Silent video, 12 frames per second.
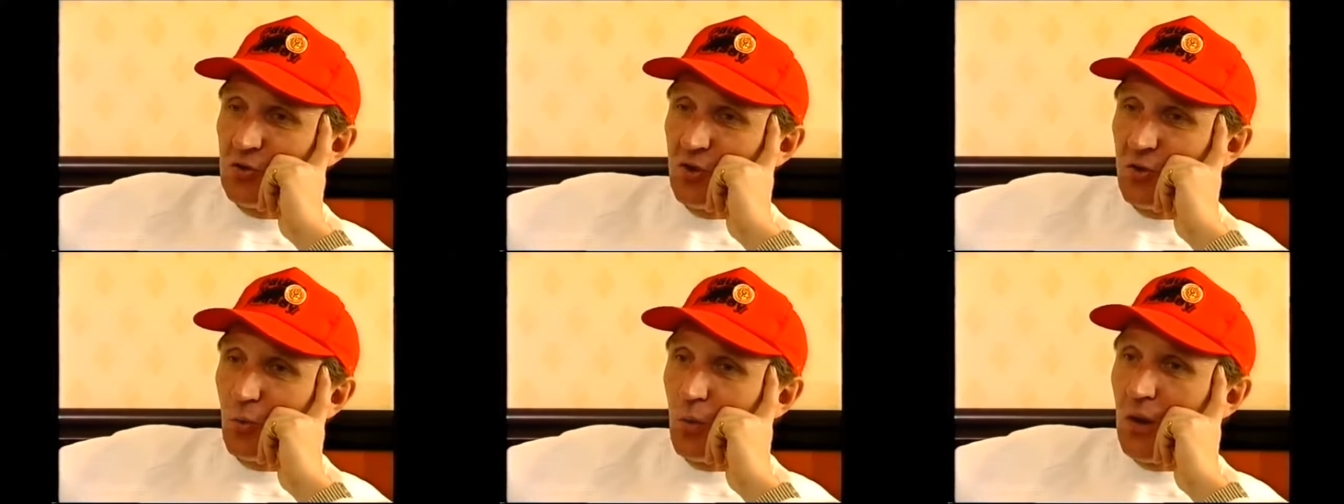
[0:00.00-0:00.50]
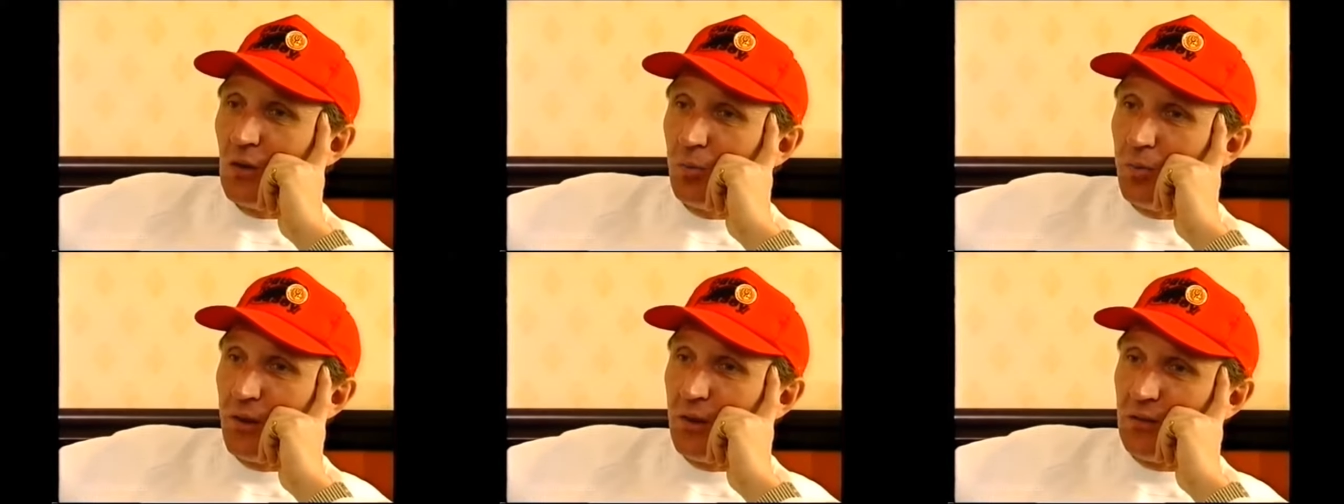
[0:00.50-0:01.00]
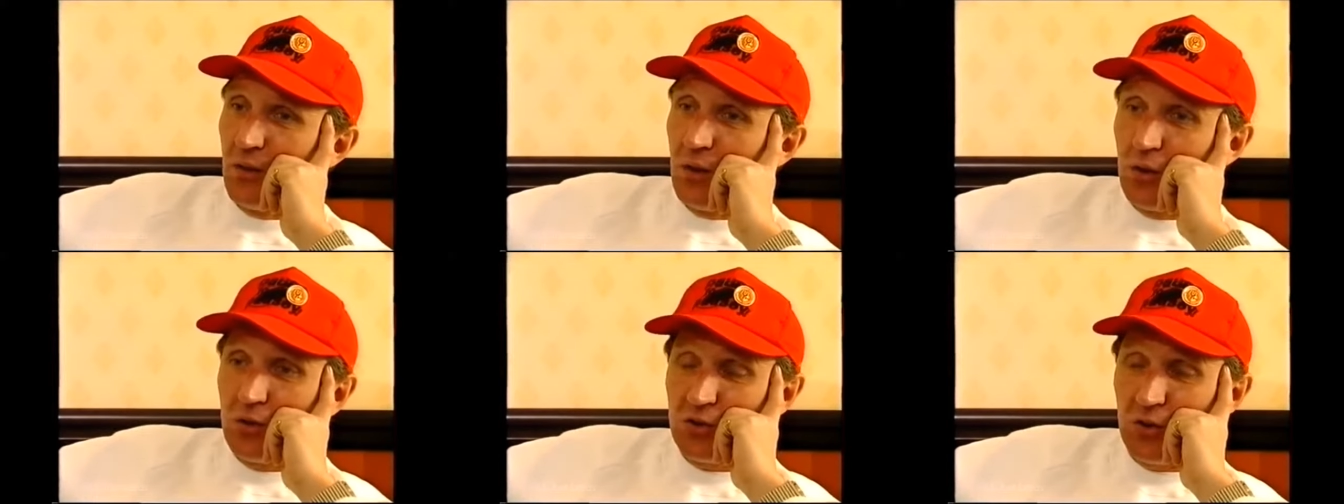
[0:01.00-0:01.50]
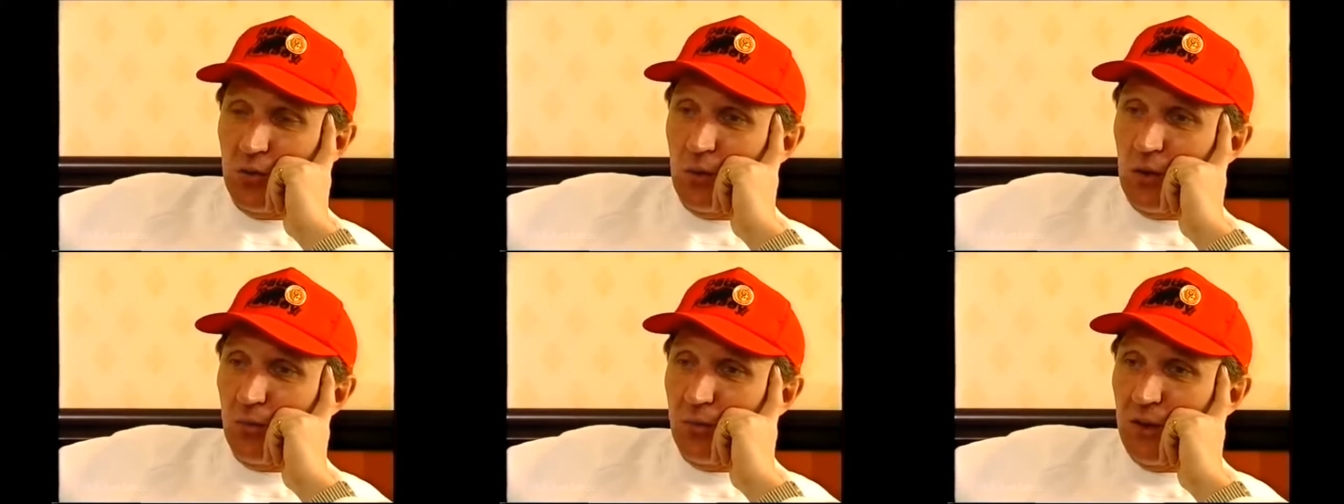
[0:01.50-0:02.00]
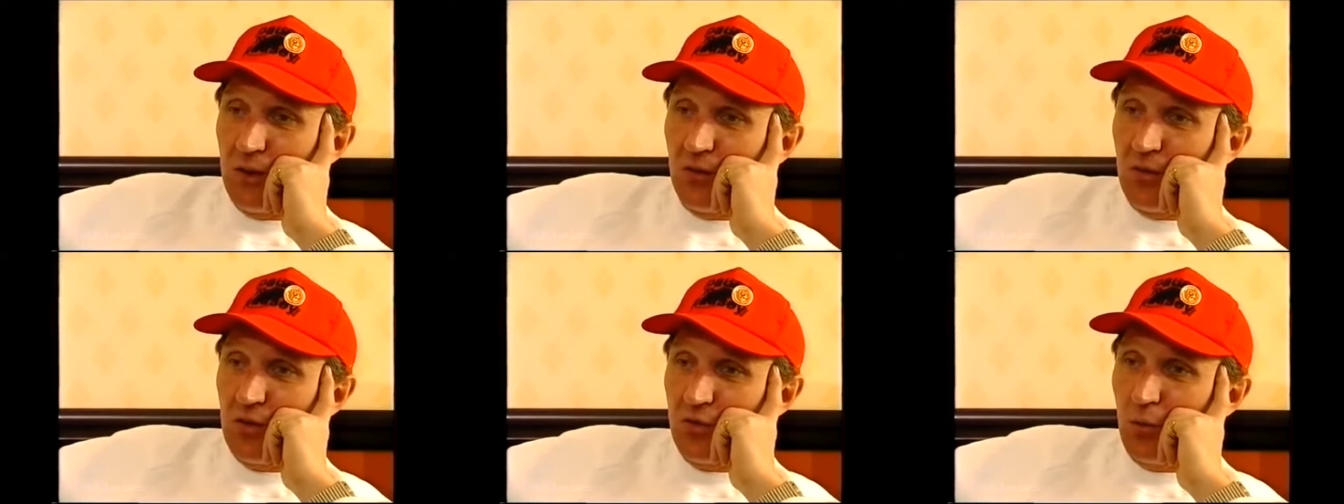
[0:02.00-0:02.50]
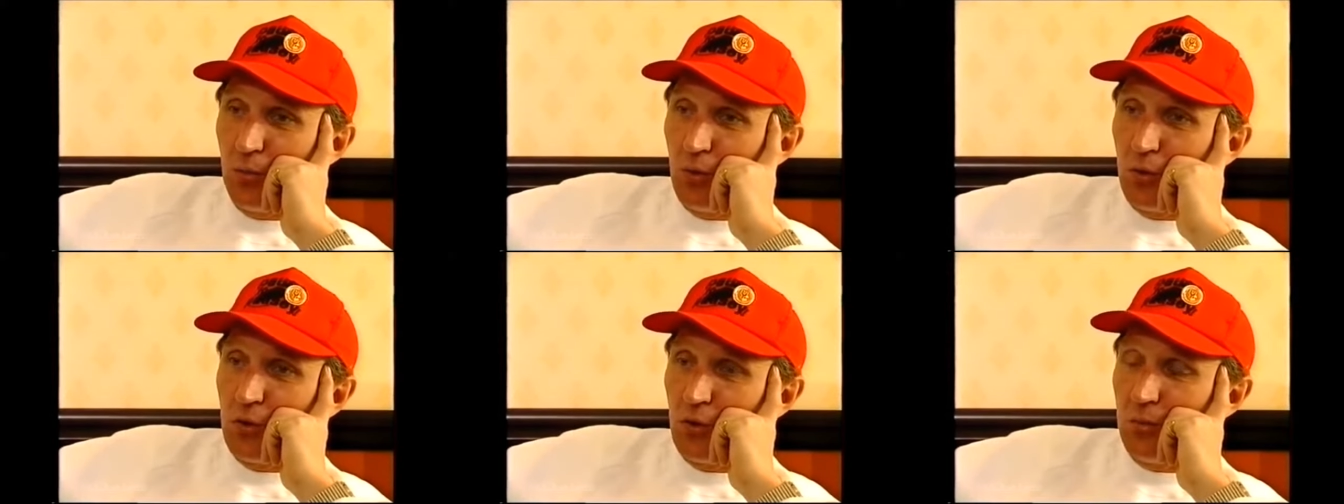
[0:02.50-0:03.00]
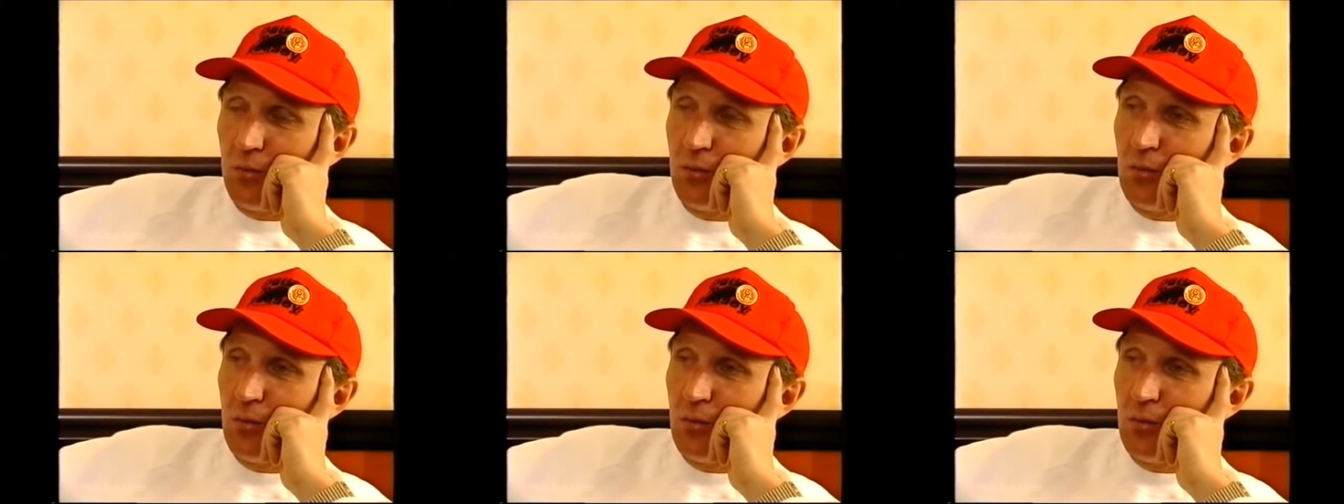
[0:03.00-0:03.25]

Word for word: to the well-being, the long-term well-being of this football club.